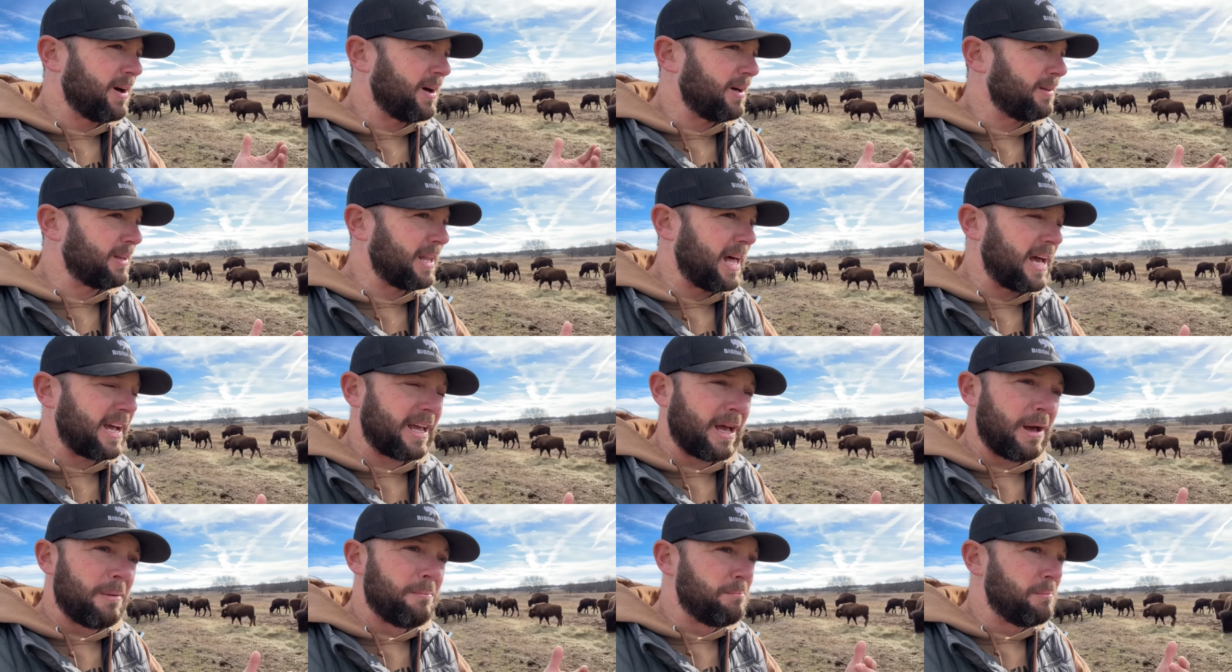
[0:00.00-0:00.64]

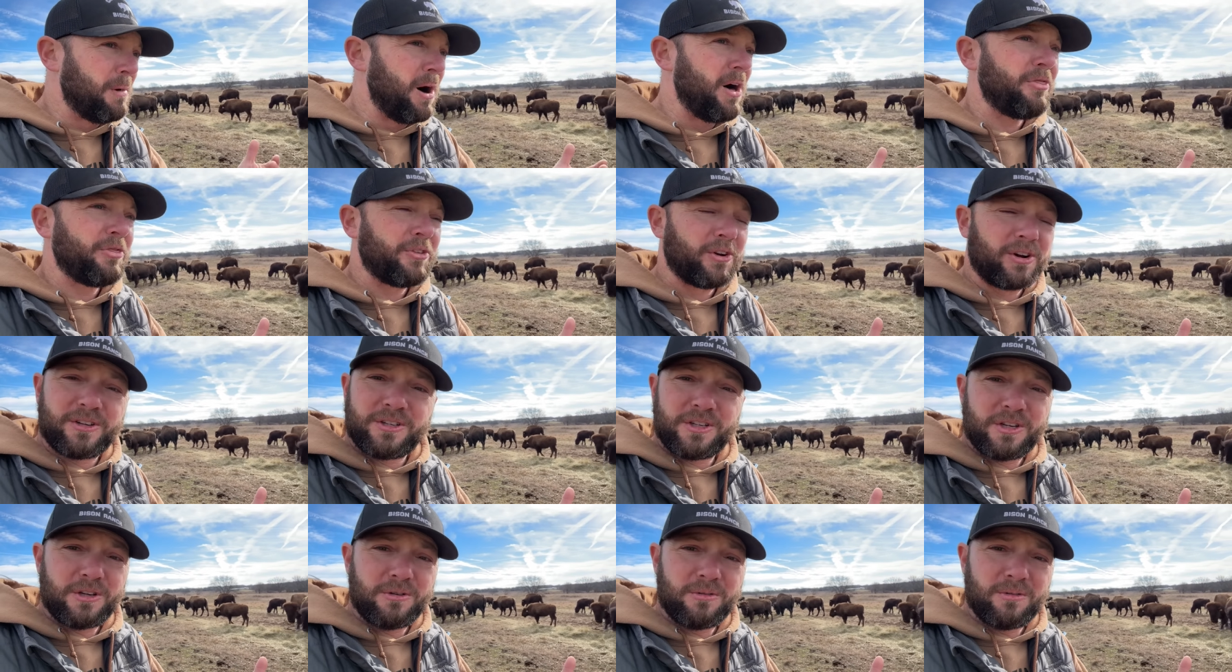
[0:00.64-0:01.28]
like a month
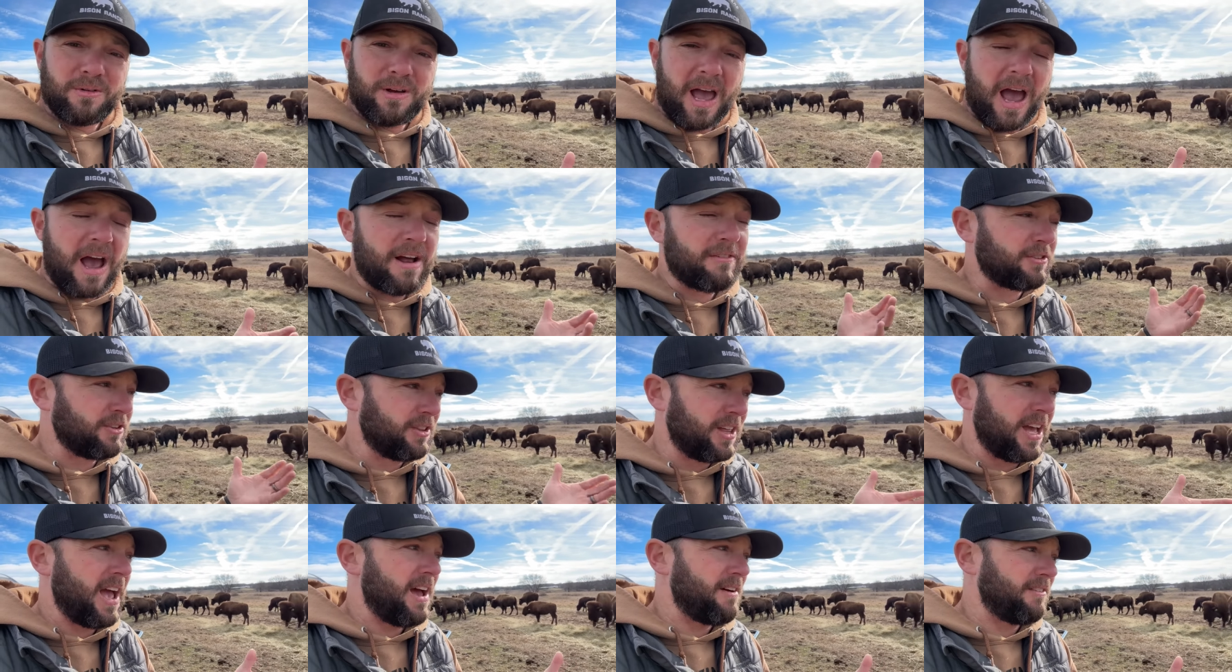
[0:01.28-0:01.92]
or two
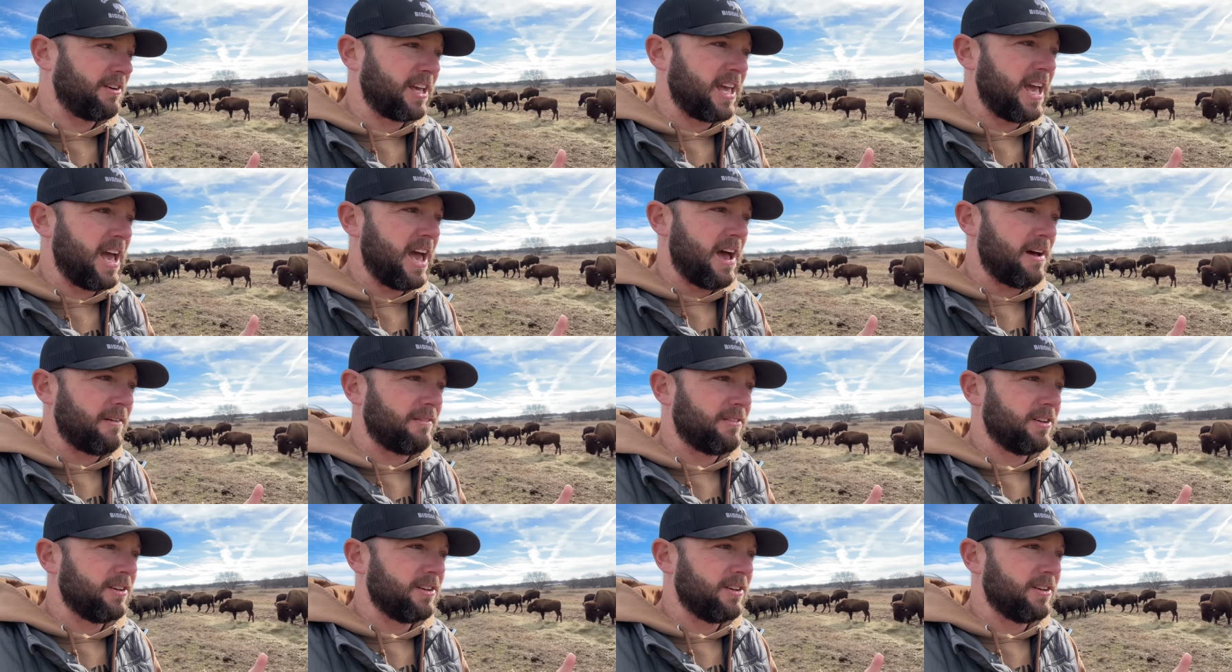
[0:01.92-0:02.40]
after they have a calf.